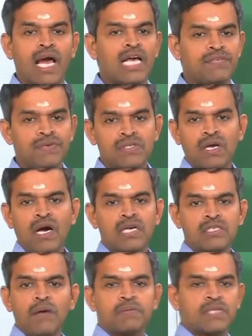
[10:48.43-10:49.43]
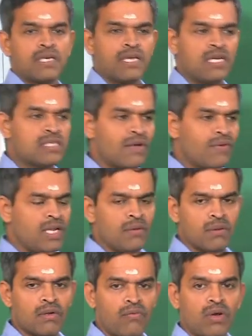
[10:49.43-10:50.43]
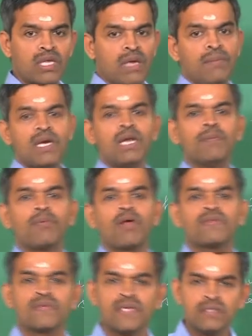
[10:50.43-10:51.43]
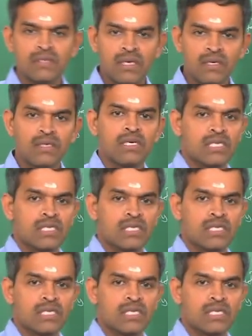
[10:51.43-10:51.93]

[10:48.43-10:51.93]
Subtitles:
As we saw, hazard study is available for chemical processes.